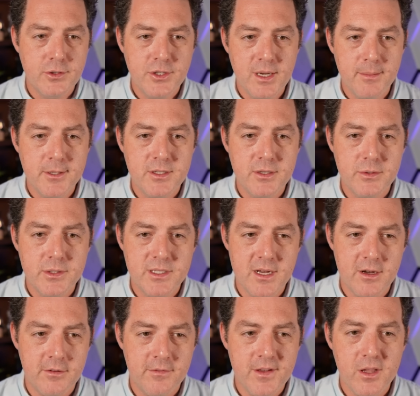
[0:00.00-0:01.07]
Gemma 2 is
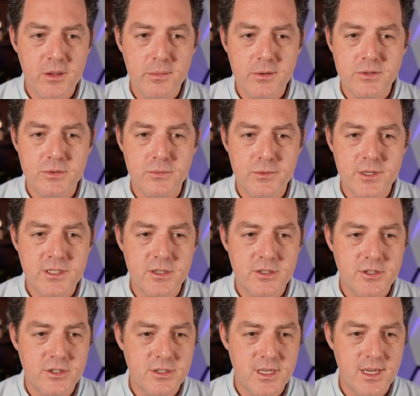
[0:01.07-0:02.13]
now available to
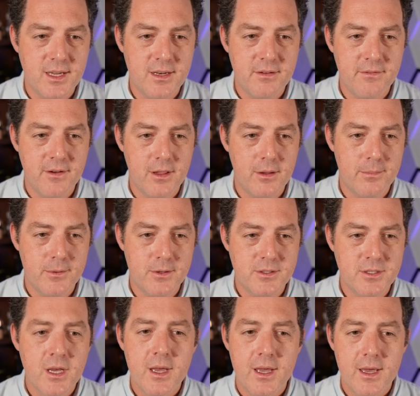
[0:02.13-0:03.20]
researchers and
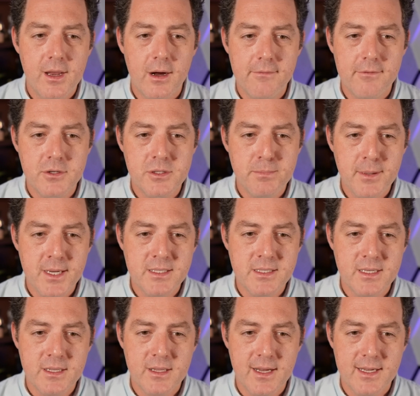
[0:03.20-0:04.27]
developers. It offers
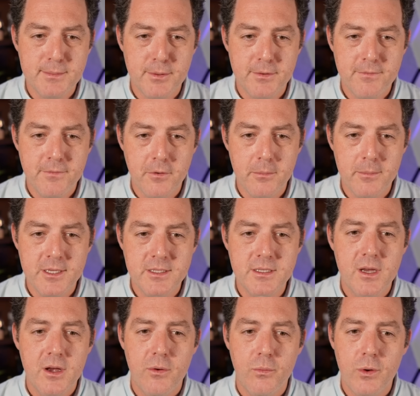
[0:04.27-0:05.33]
best-in-class performance,
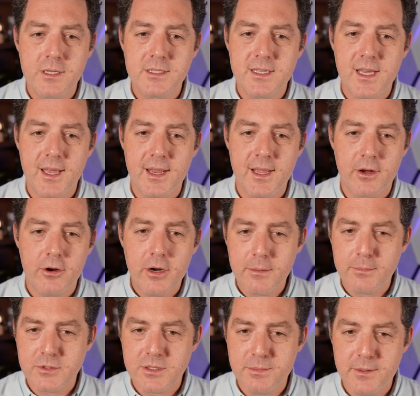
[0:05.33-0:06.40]
runs at
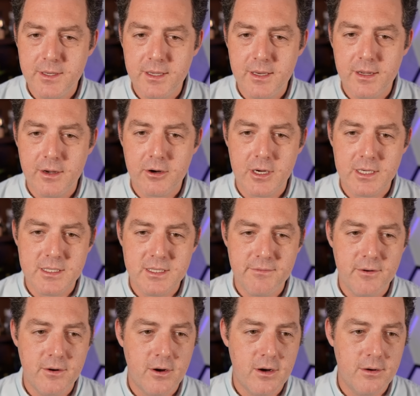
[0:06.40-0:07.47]
incredible speed across
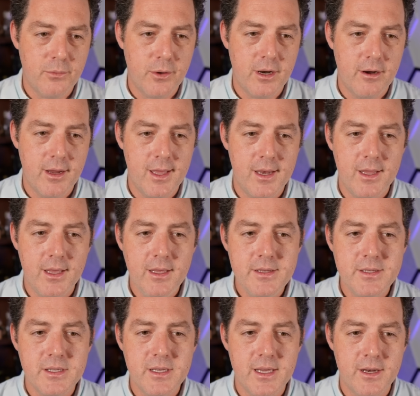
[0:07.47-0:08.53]
different hardware, and
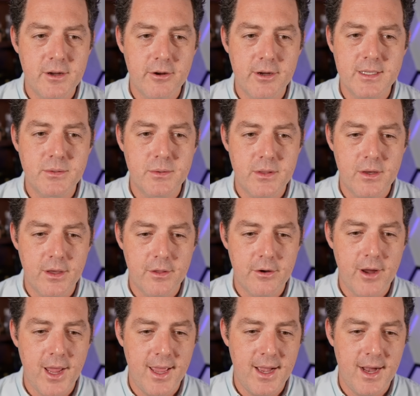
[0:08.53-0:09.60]
easily integrates with
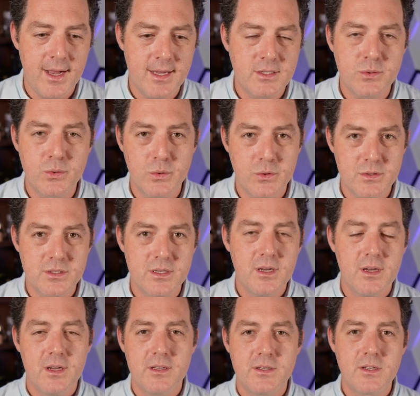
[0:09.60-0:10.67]
other AI tools.
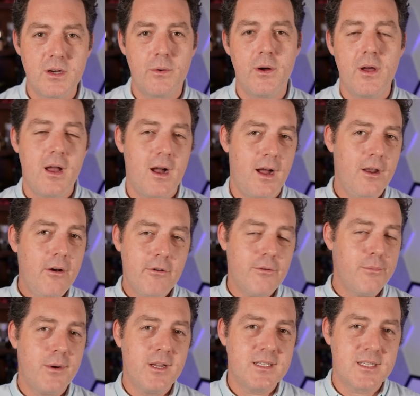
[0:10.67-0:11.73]
So I know
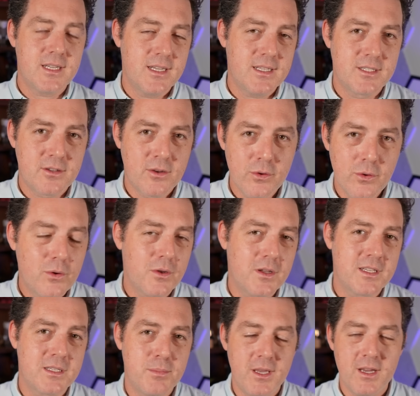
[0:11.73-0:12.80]
everybody says Google
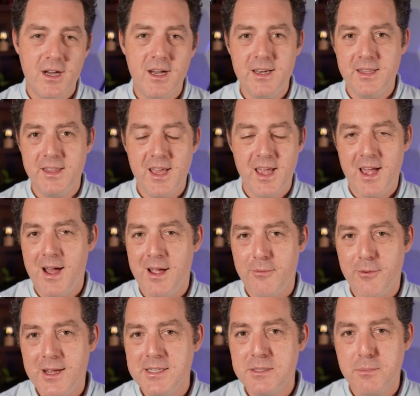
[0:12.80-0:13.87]
is behind in the AI
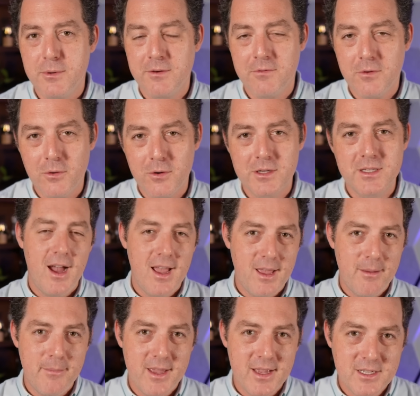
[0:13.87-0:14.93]
race, but of course, I
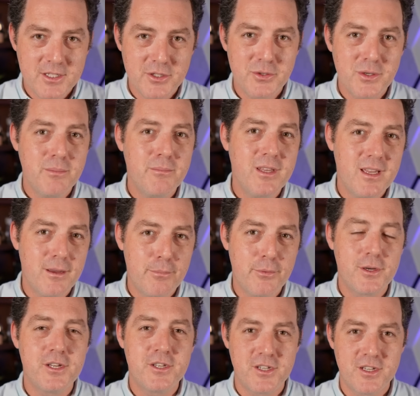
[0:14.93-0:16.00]
am extremely
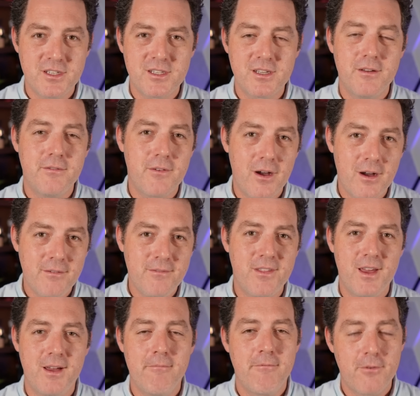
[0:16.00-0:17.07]
appreciative of
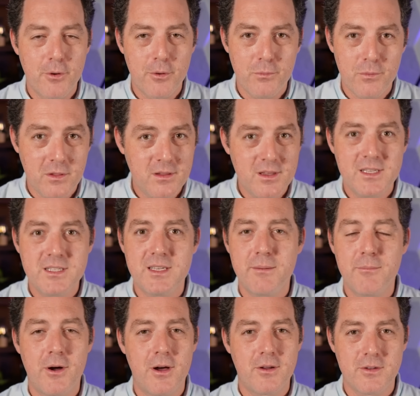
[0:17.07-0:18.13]
them for releasing
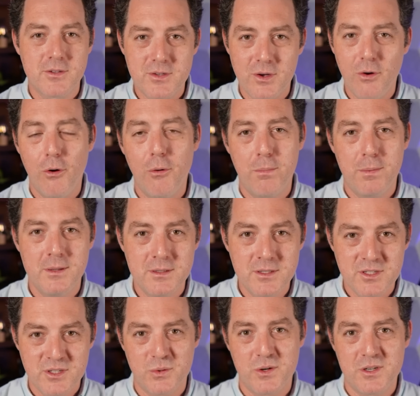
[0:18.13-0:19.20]
models open
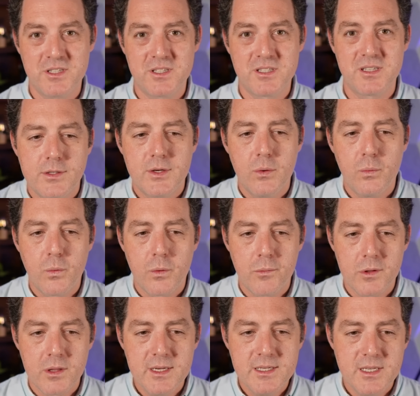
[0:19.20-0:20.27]
source. So we're
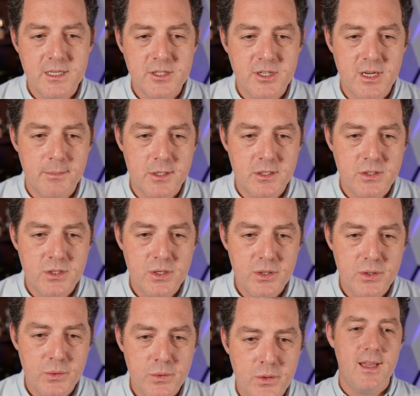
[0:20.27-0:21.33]
releasing Gemma 2.